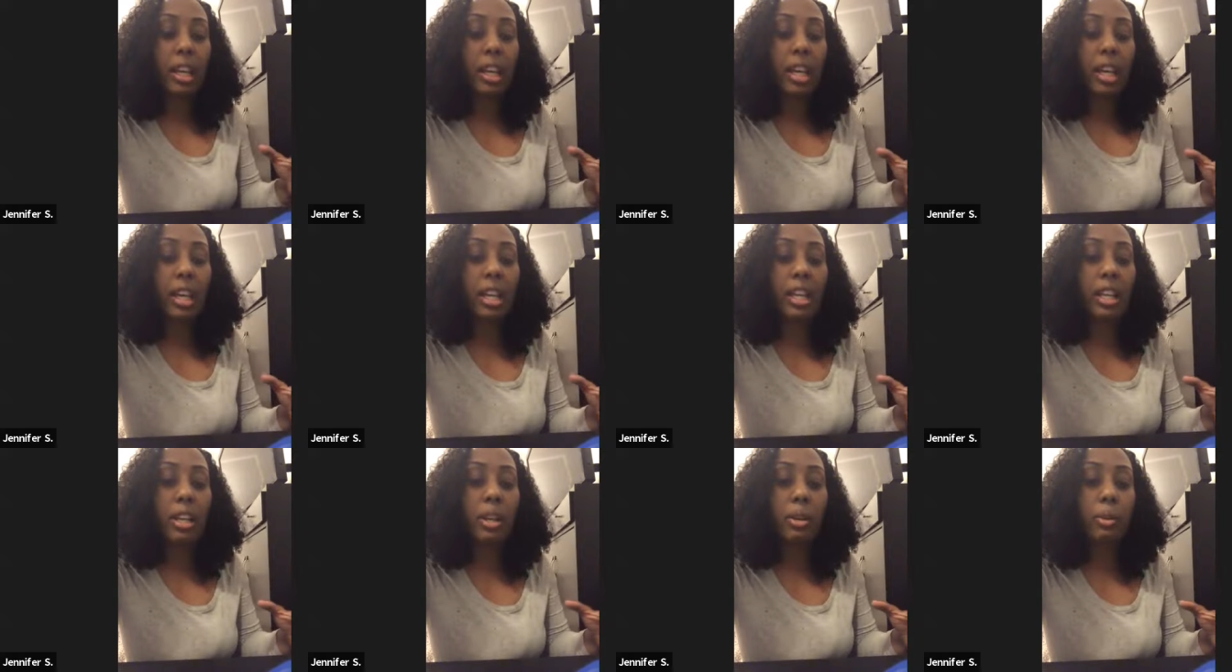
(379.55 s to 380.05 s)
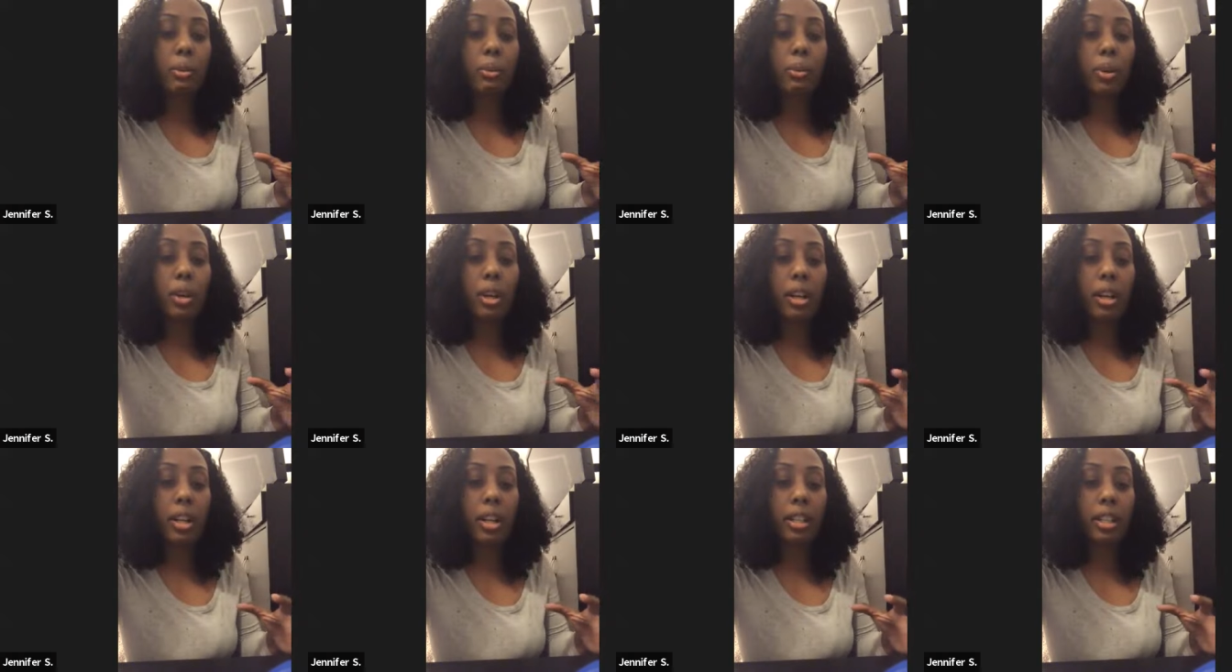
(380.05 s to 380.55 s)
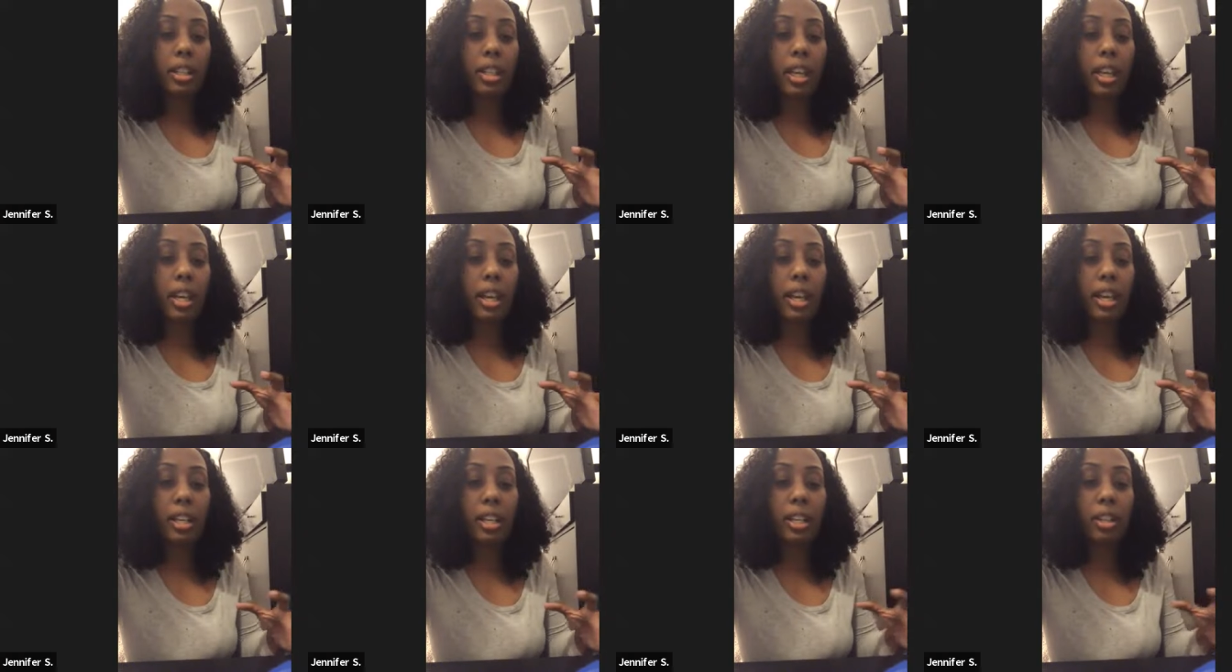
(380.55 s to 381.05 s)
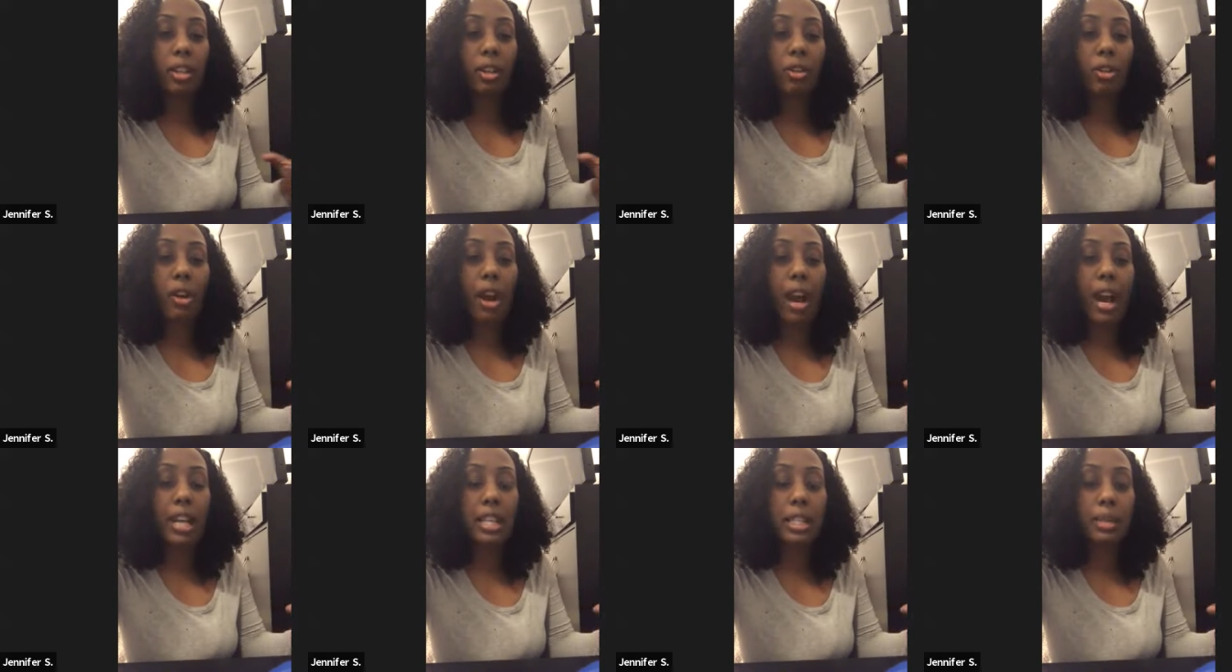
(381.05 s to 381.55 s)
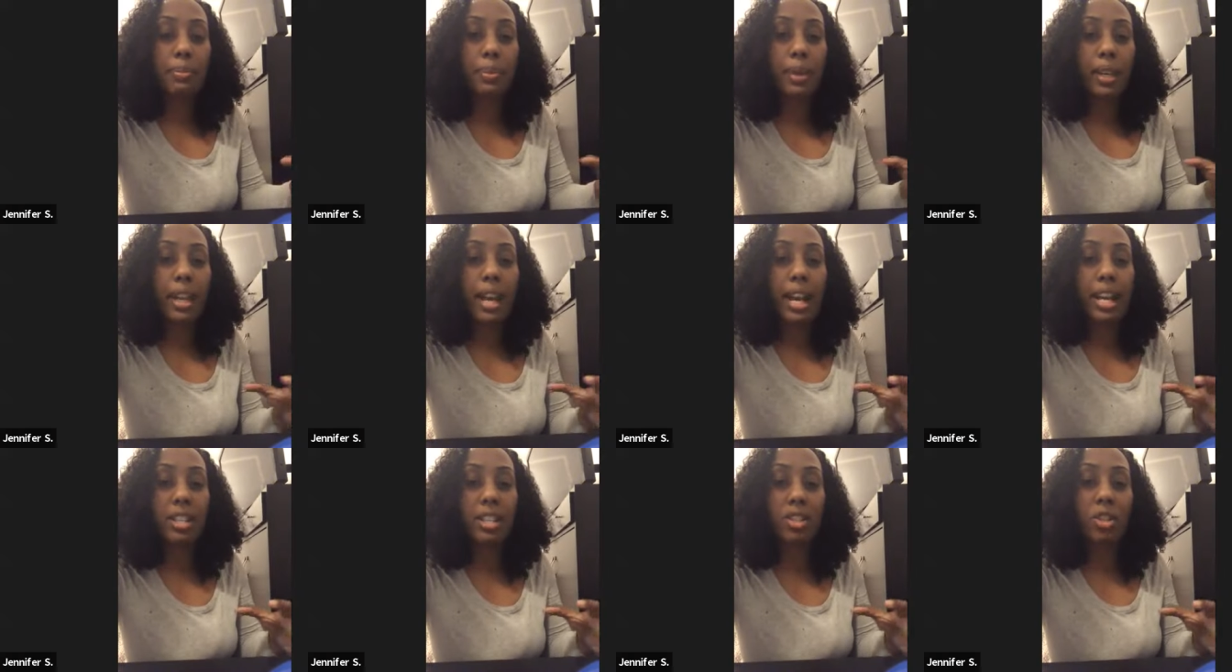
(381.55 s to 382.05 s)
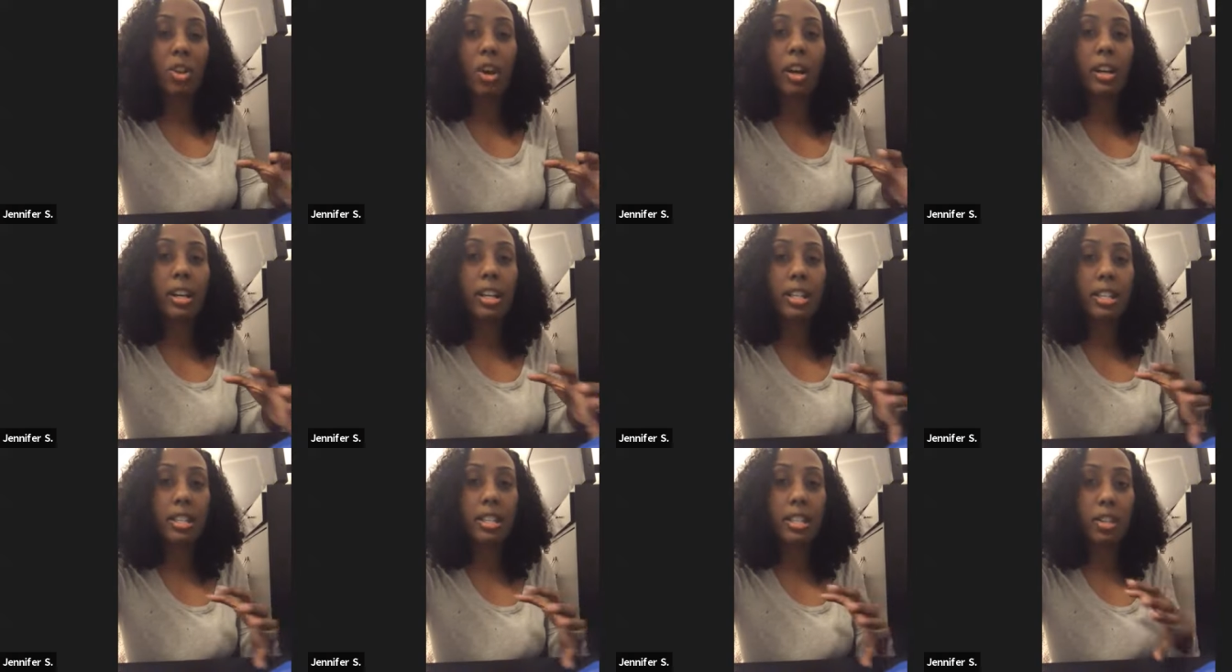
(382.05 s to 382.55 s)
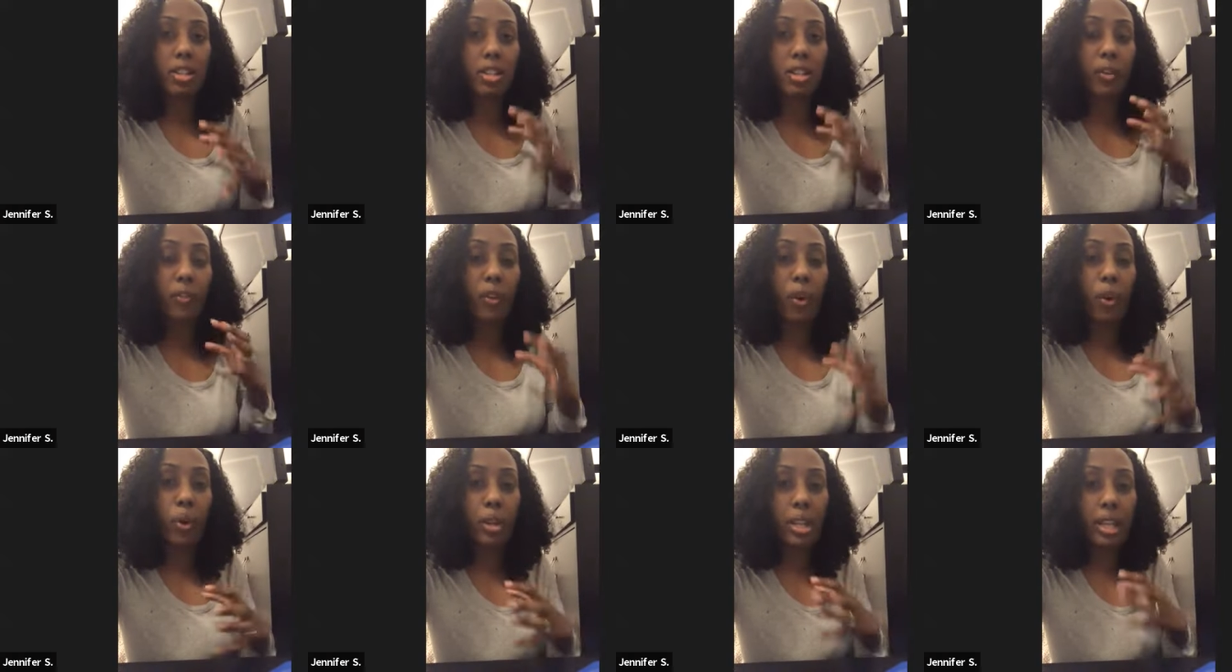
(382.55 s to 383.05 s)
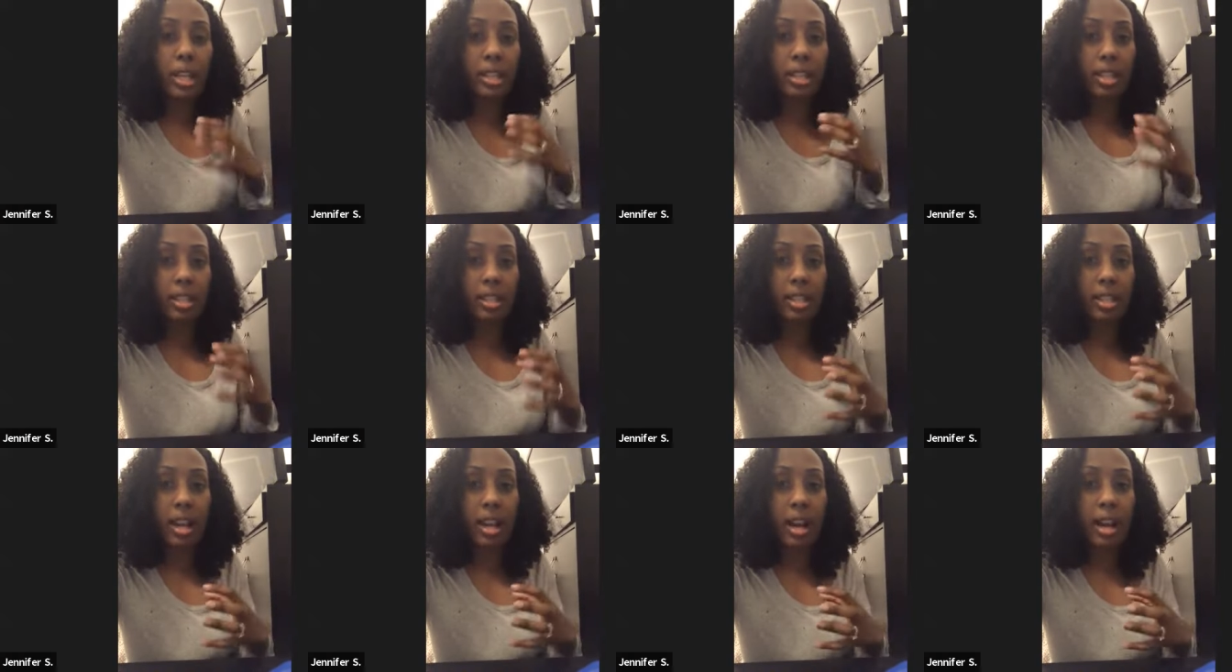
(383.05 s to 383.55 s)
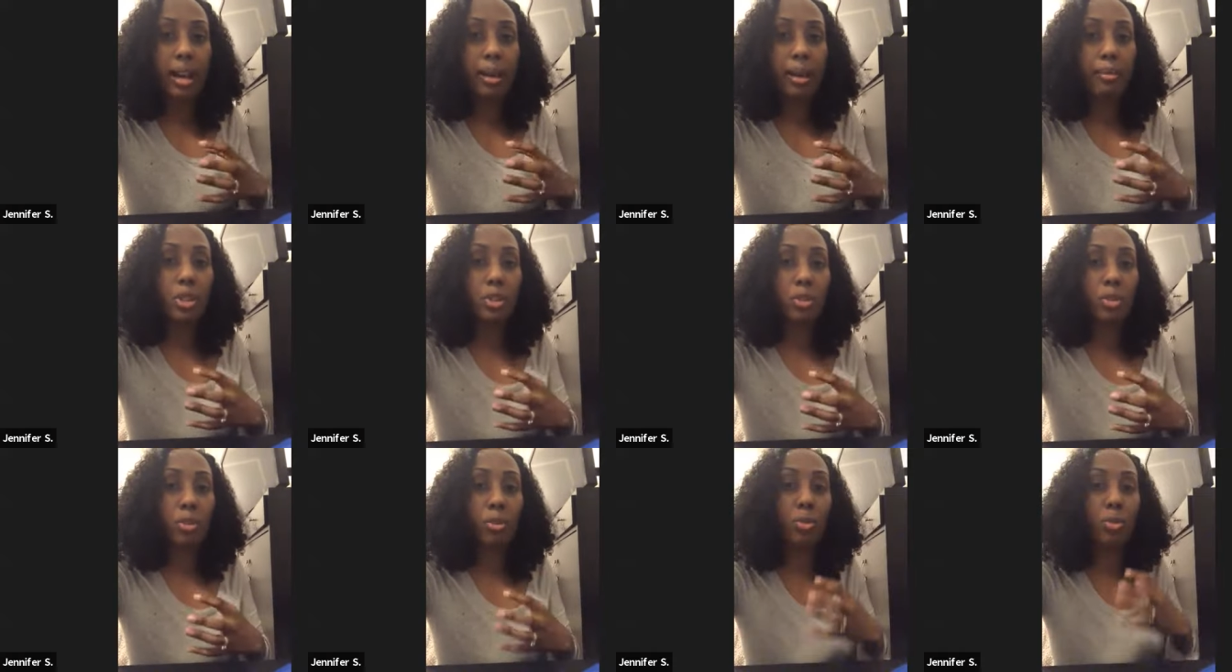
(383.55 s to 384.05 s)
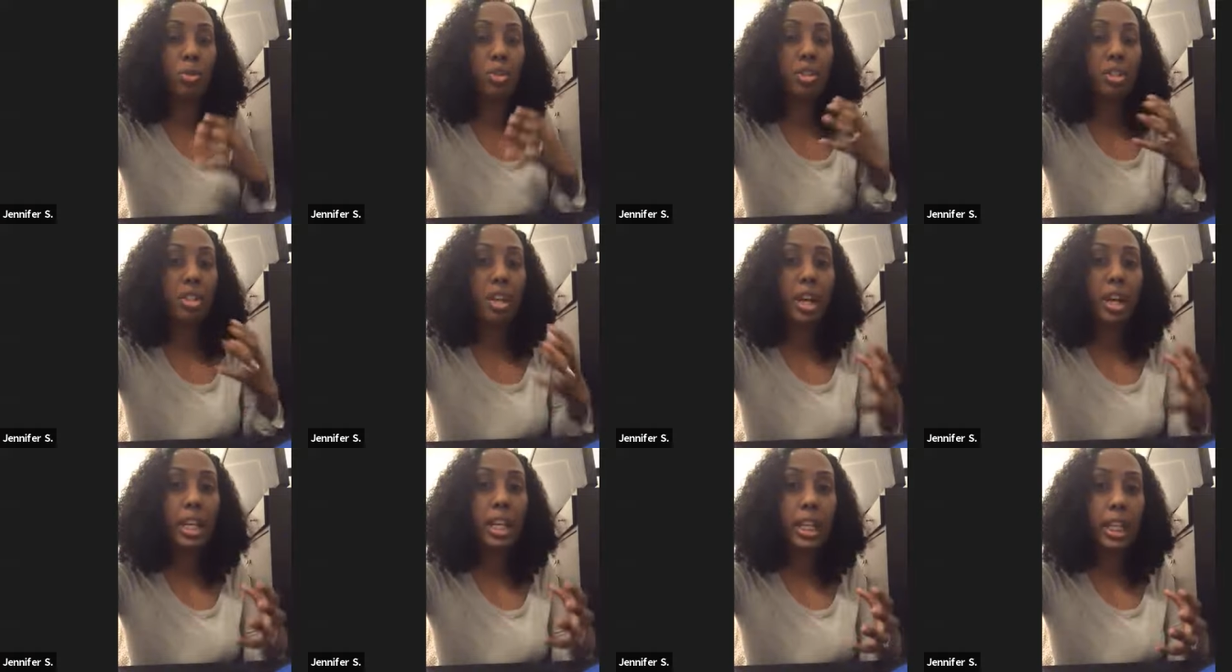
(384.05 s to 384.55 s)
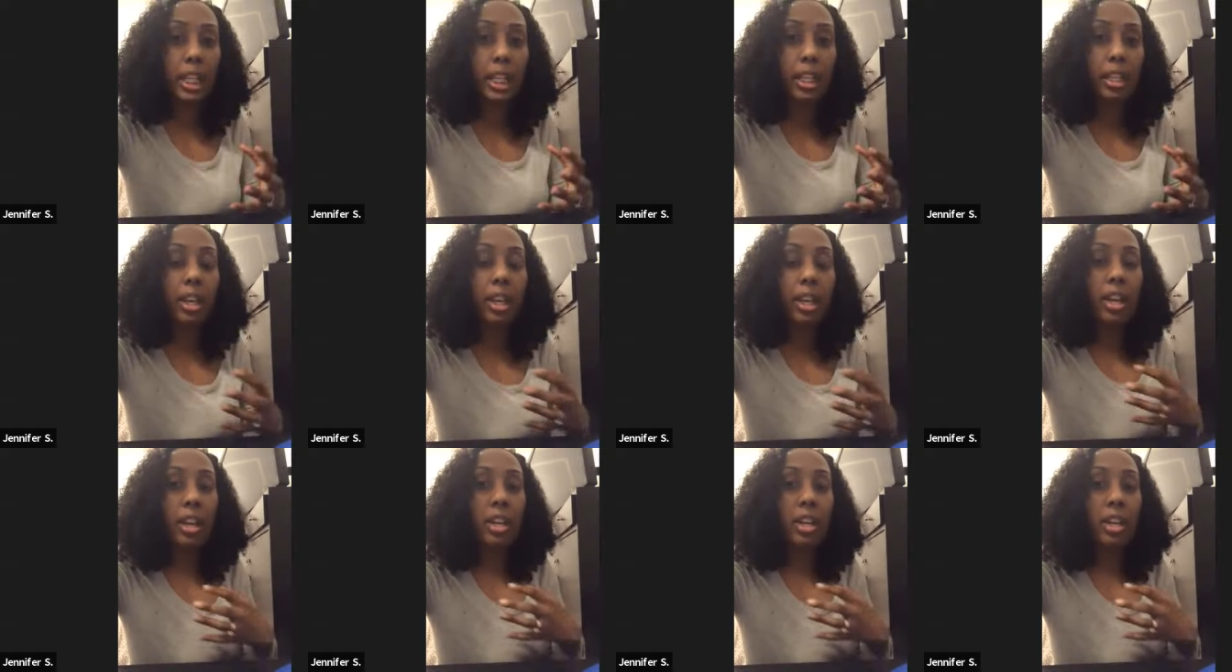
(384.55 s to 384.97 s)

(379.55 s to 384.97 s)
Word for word: anyone can grasp it as long as they're devoting the time to study,